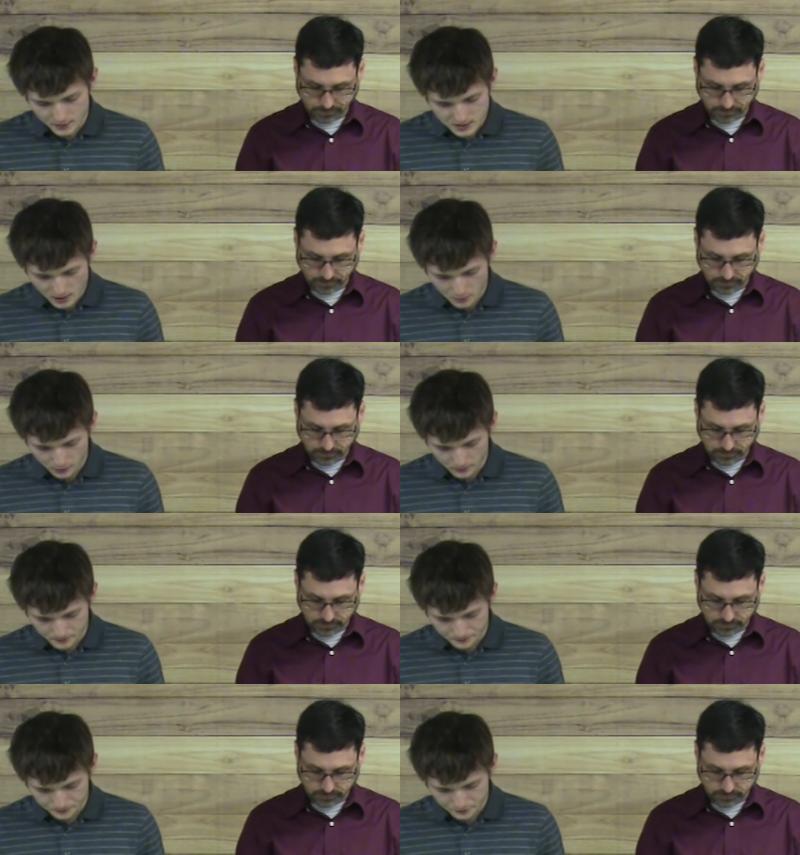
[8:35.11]
Speaker 1: of the temple.
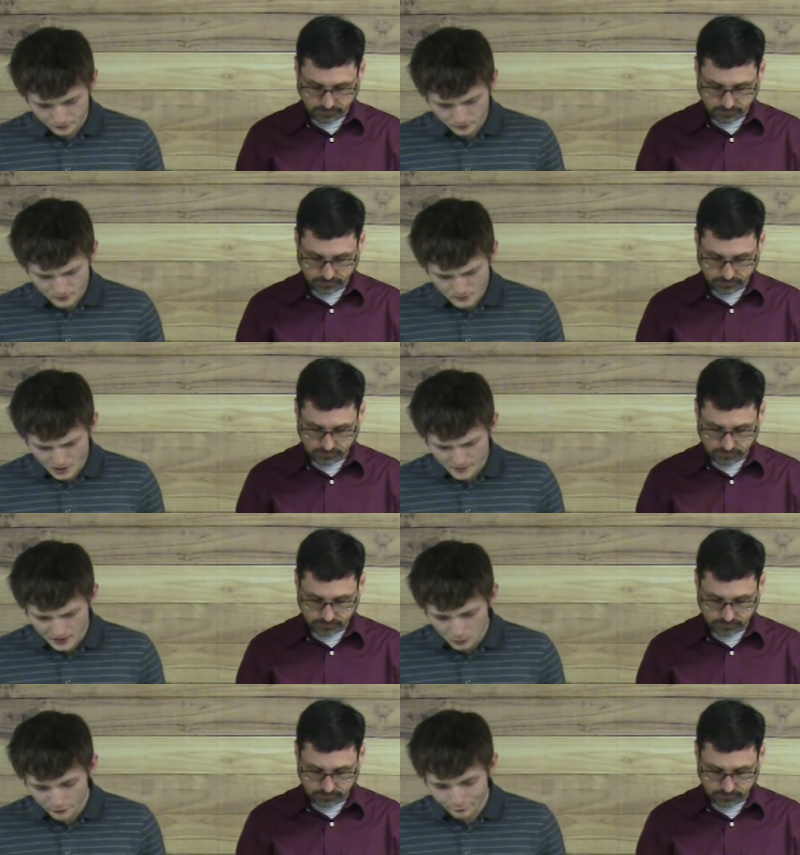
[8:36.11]
And they
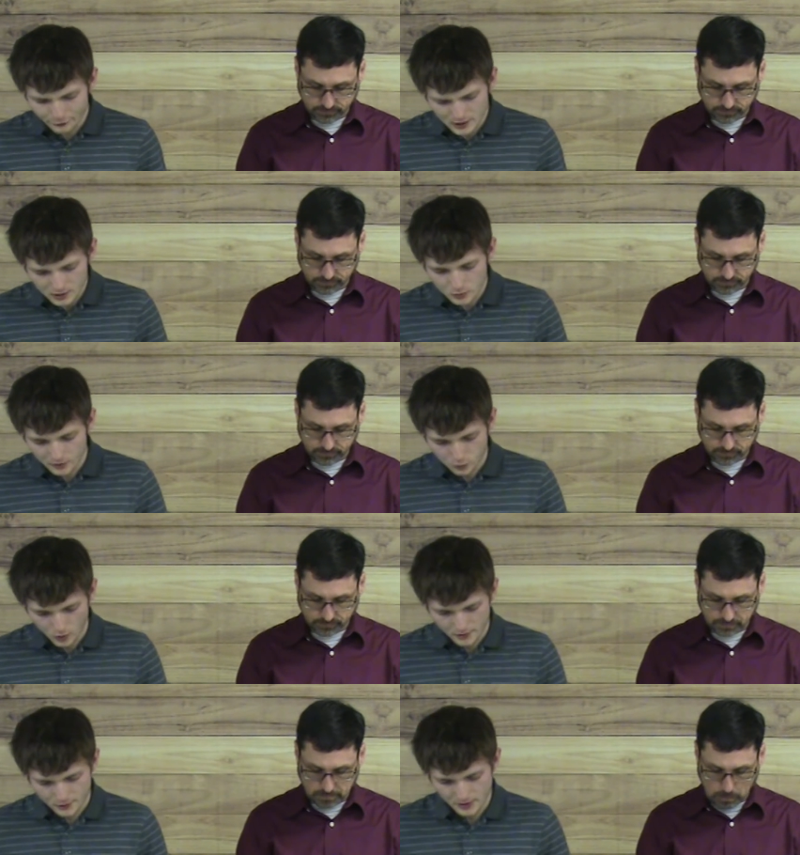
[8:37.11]
were filled with
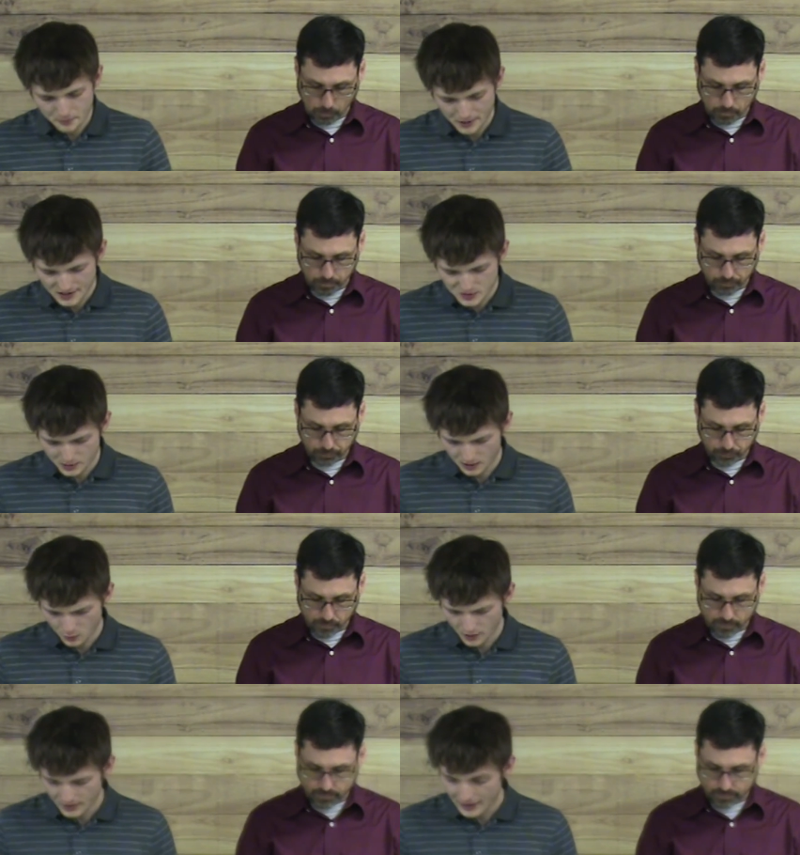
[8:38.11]
wonder and amazement at
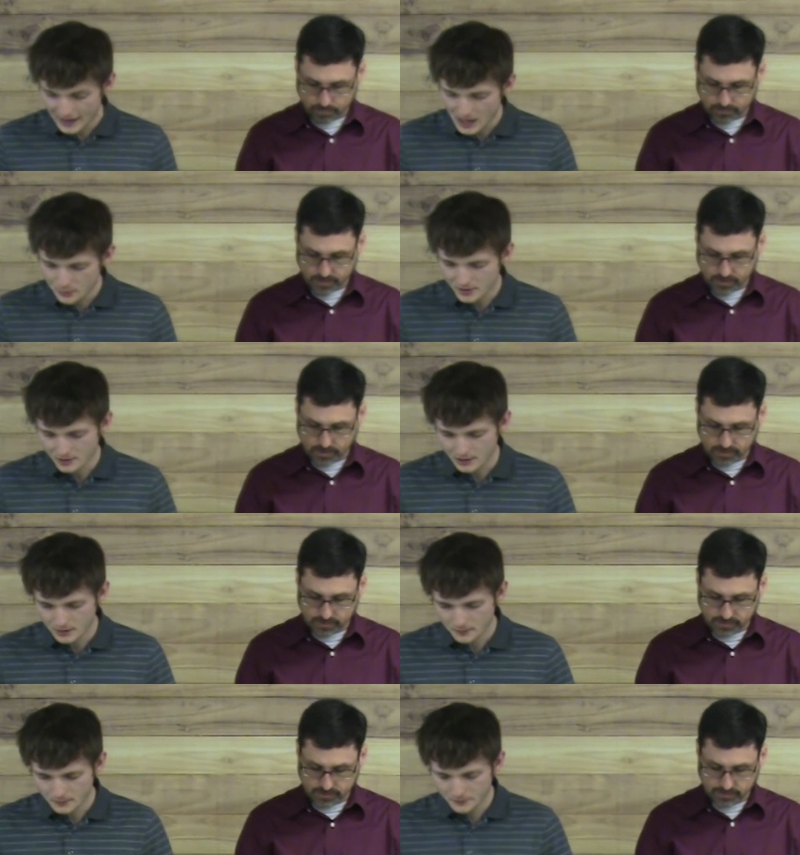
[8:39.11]
what had happened to
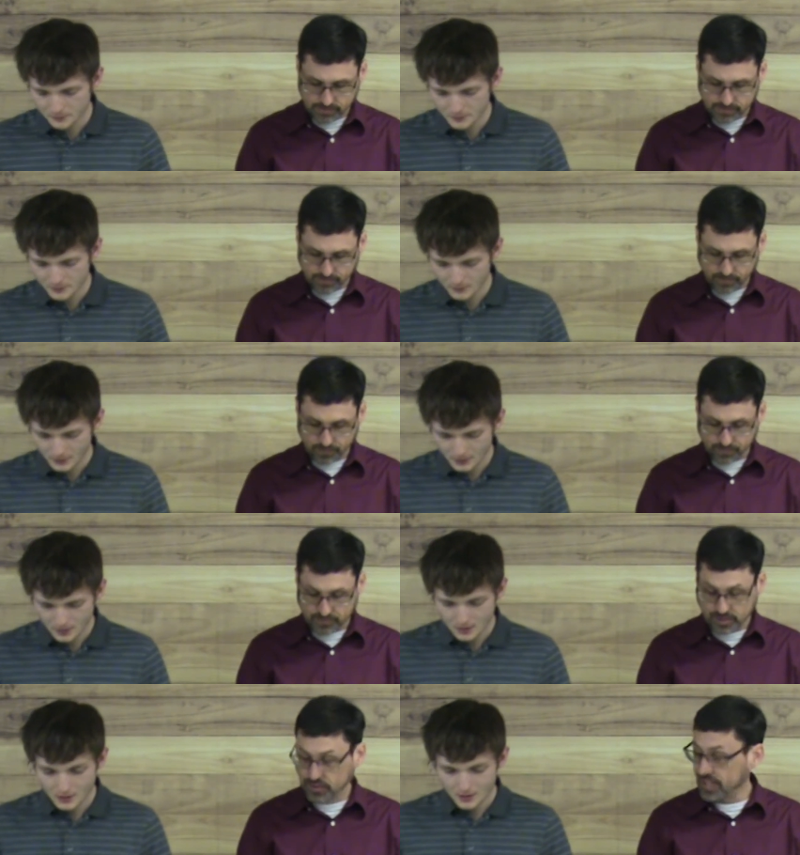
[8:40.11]
him.
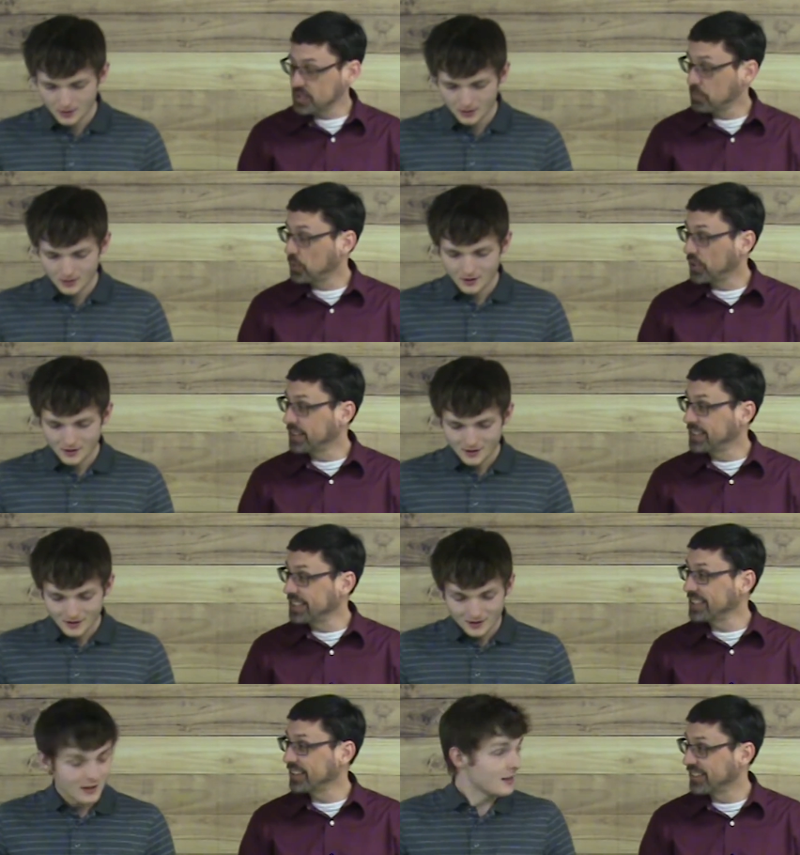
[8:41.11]
Speaker 2: That's a pretty
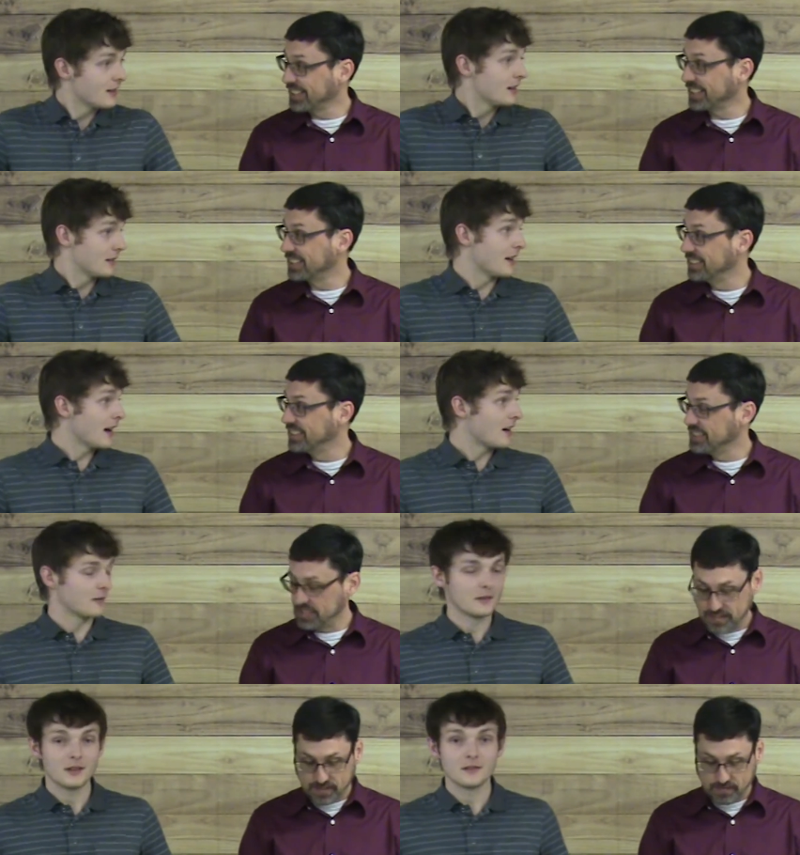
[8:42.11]
neat thing.
Speaker 1: Yeah,
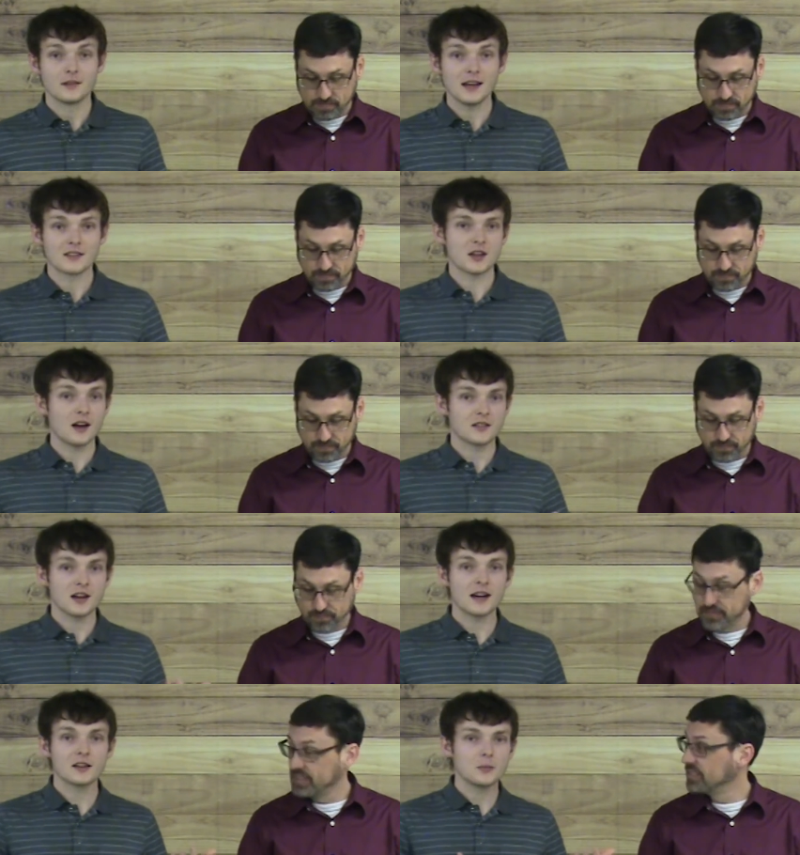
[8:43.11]
yeah.
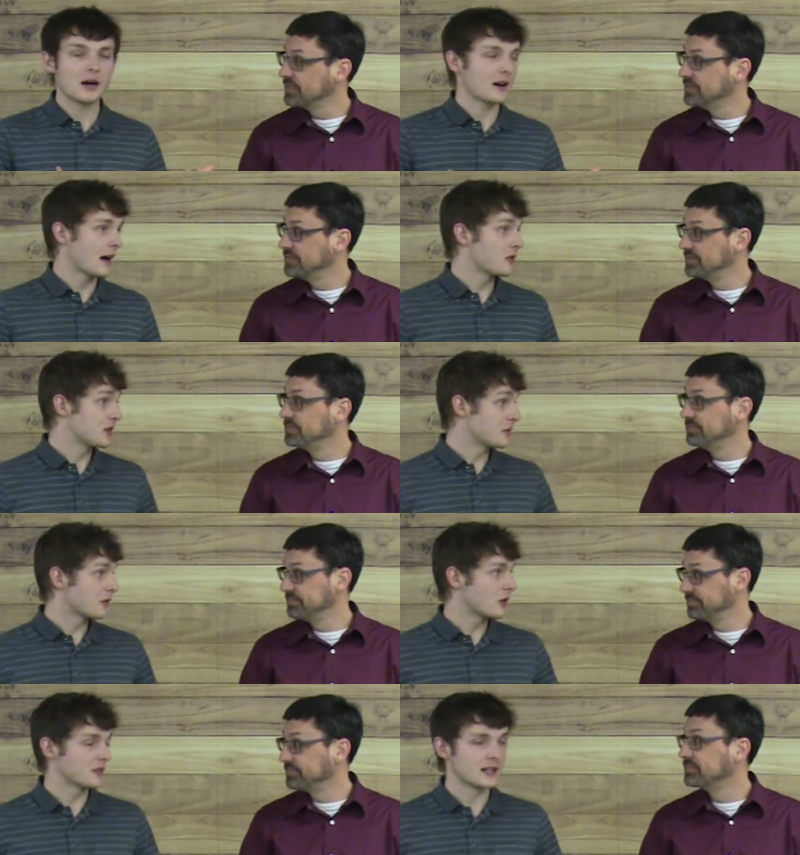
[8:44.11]
talking about how
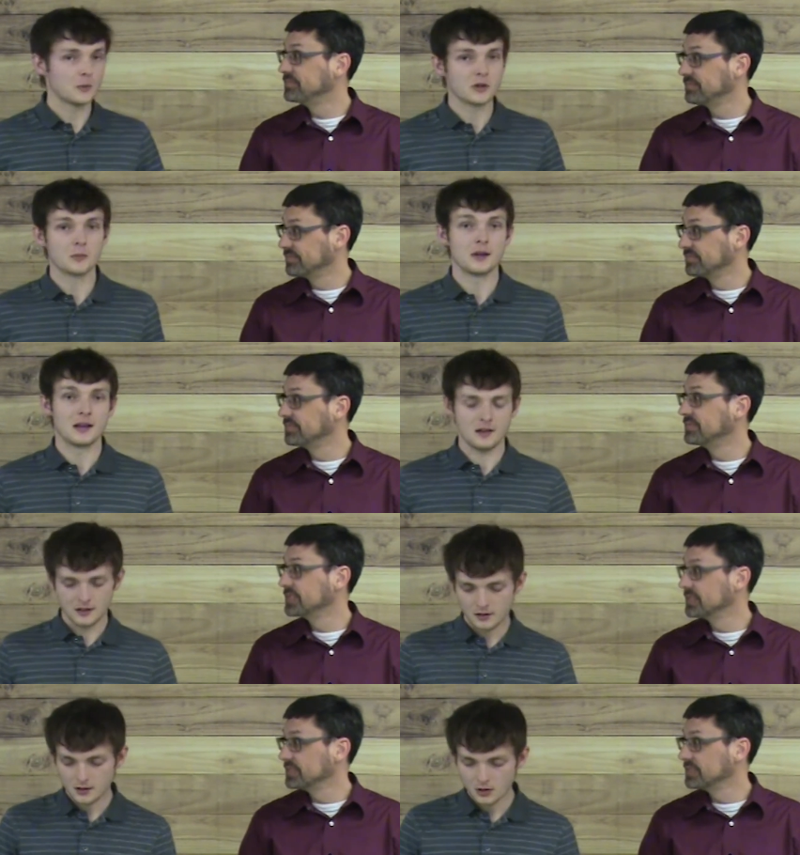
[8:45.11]
difficult that would have been,
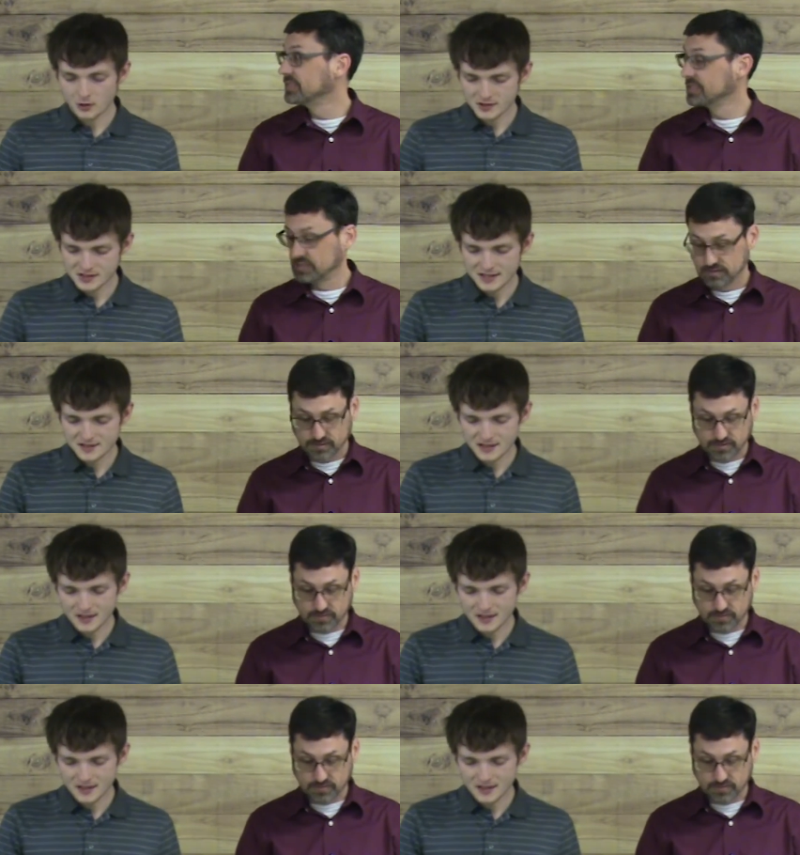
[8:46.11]
and you know, it says